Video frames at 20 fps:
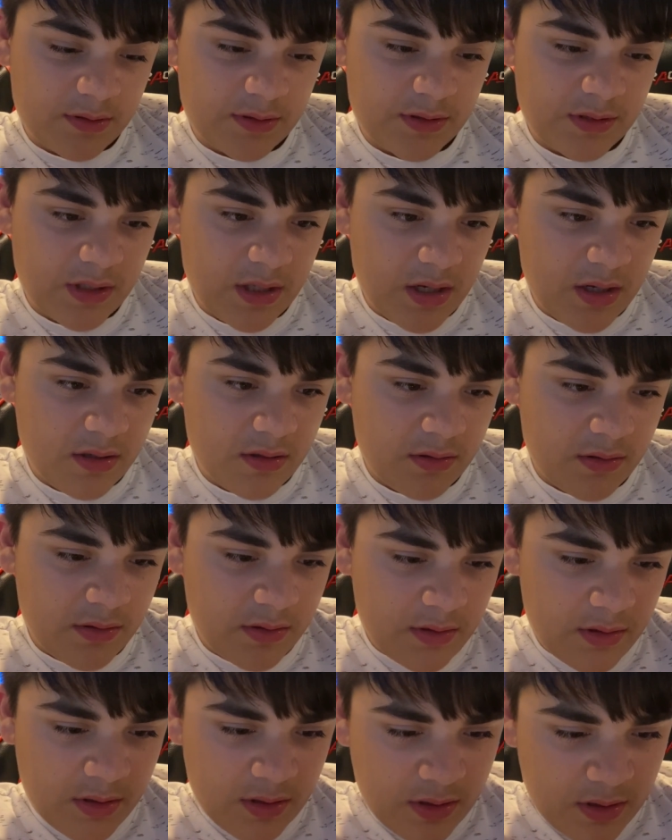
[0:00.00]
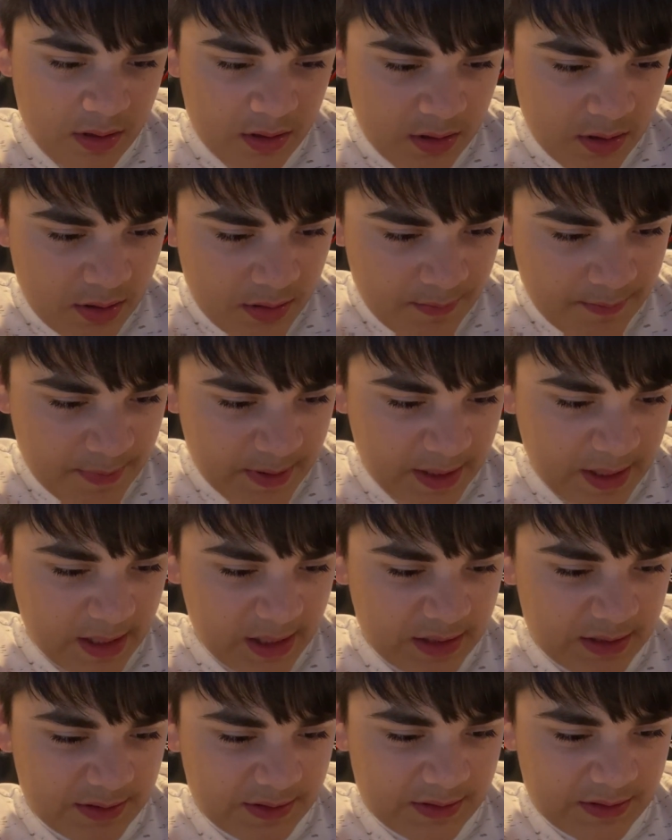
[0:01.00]
So
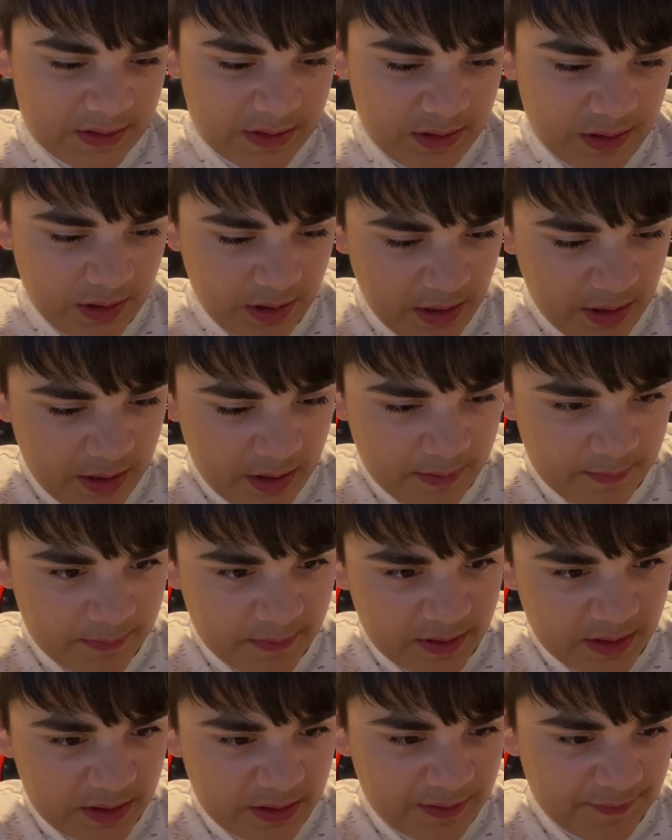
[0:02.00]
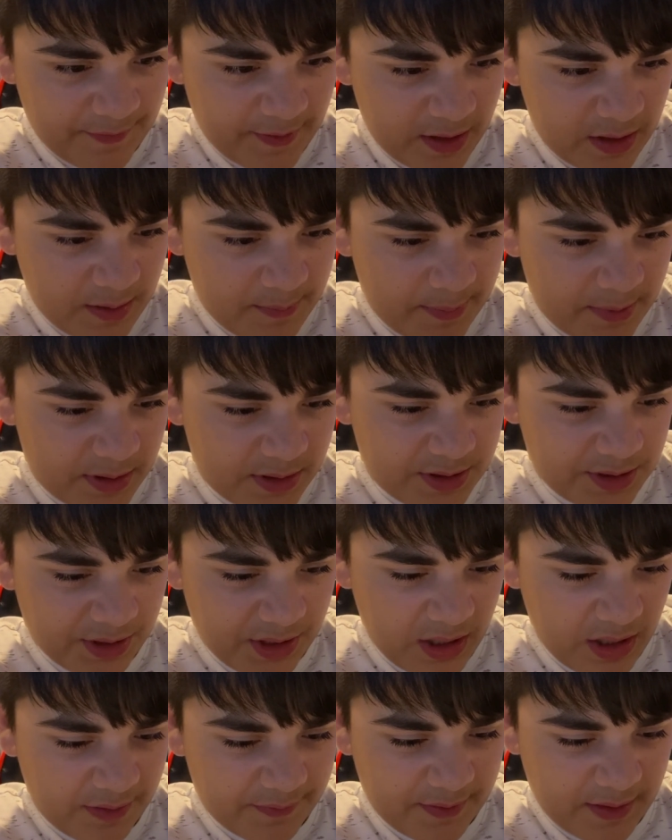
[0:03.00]
because the developer took
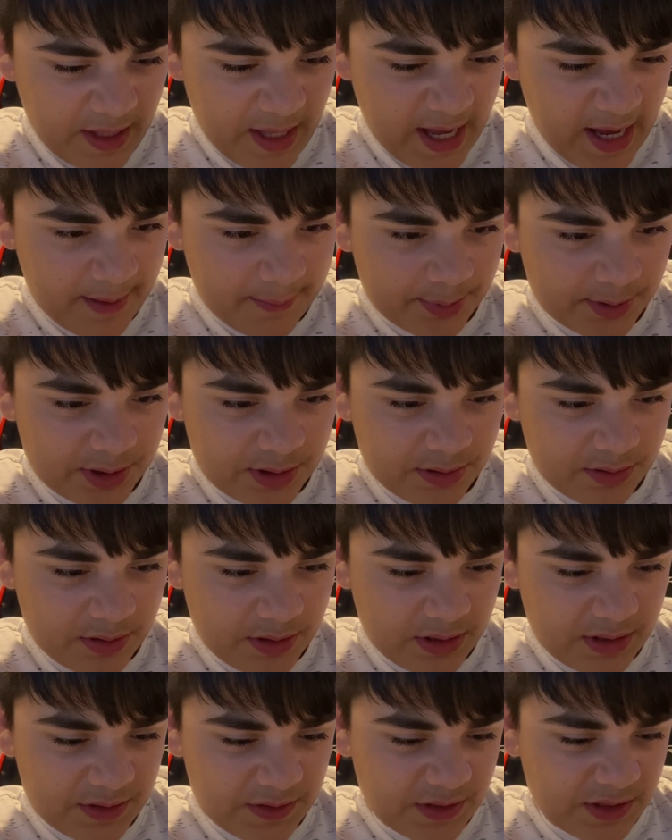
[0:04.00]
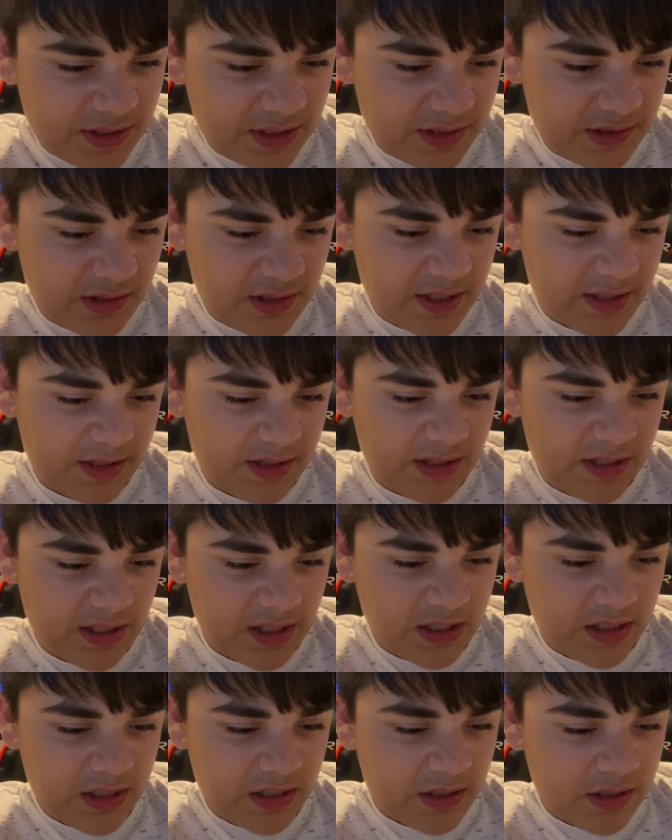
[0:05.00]
off the App Store because he didn't like
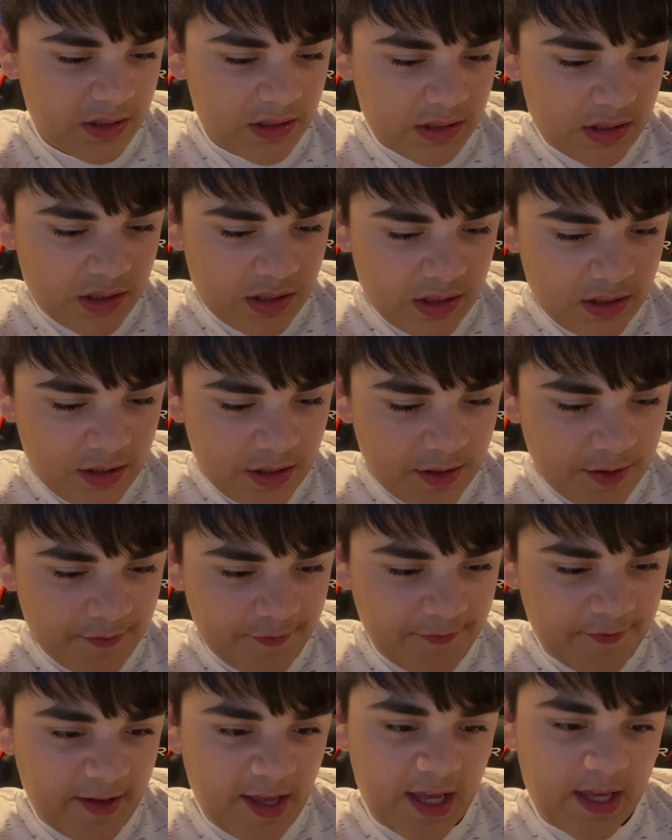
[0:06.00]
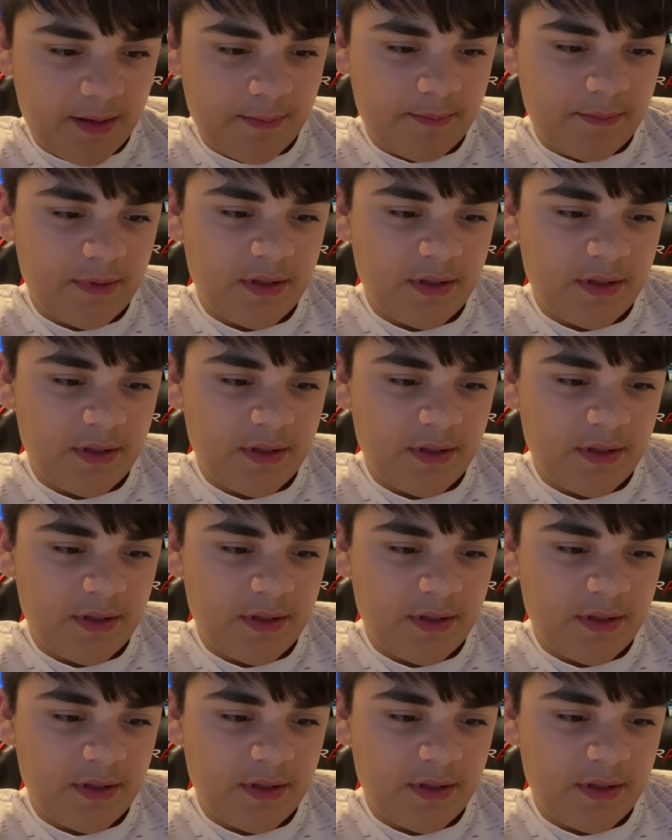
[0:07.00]
the fame.